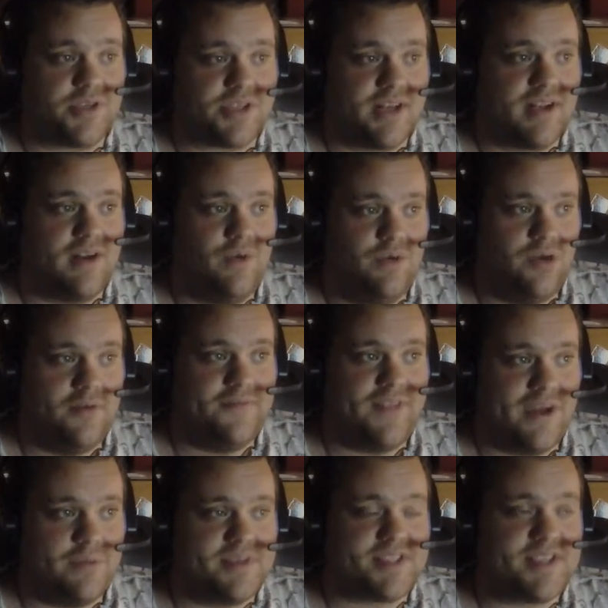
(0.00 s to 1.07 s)
And I don't know if
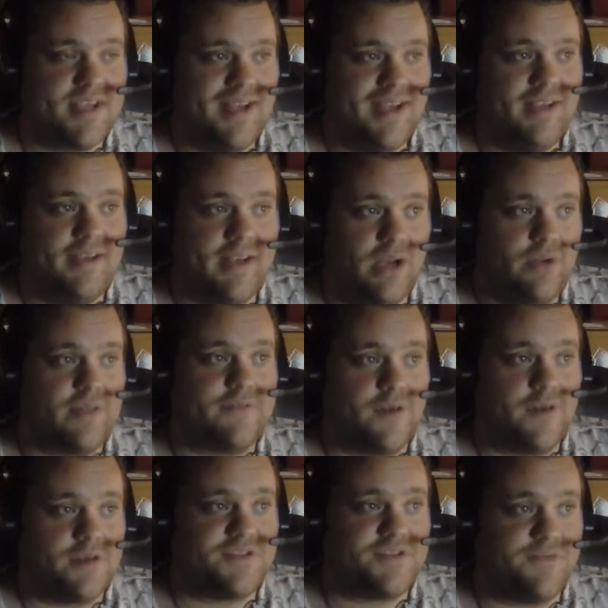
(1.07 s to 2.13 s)
that was near the
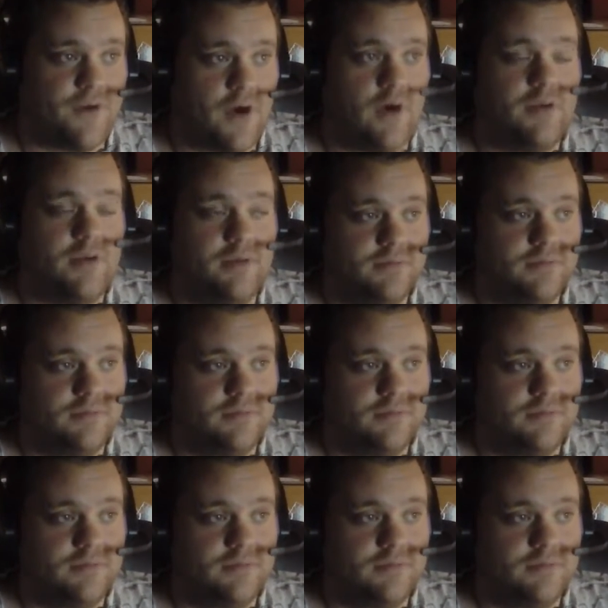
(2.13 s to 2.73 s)
first fall,